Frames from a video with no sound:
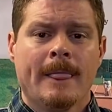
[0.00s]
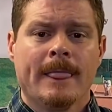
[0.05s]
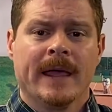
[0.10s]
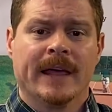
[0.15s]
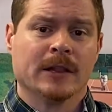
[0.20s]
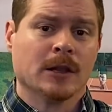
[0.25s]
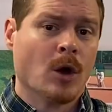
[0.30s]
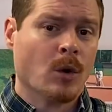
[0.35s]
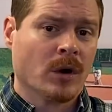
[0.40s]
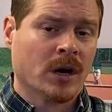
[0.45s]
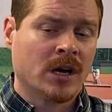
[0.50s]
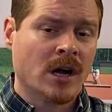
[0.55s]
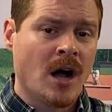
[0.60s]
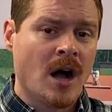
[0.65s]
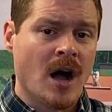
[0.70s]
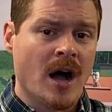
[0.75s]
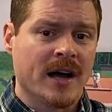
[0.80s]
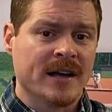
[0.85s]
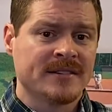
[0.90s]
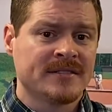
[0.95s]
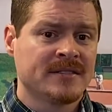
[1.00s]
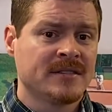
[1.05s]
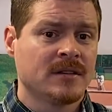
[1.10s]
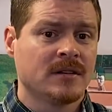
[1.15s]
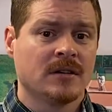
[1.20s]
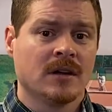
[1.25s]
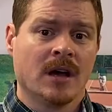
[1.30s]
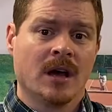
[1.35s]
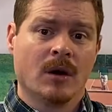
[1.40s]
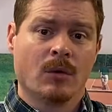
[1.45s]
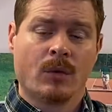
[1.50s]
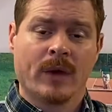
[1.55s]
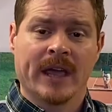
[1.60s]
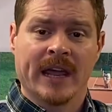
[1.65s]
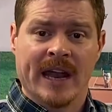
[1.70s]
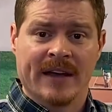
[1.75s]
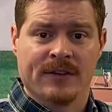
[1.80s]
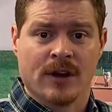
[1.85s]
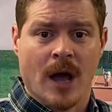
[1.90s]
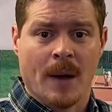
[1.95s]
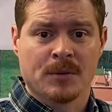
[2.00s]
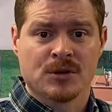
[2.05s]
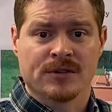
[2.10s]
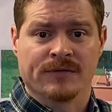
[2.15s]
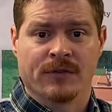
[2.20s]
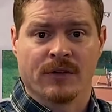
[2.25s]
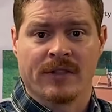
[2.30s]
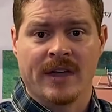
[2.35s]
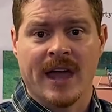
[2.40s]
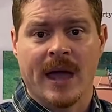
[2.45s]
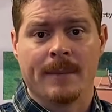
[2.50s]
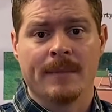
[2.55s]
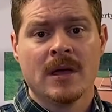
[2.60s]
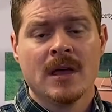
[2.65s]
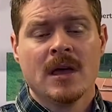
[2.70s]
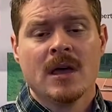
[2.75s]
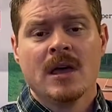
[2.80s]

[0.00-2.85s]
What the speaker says: and lower costs, we can have an option for them.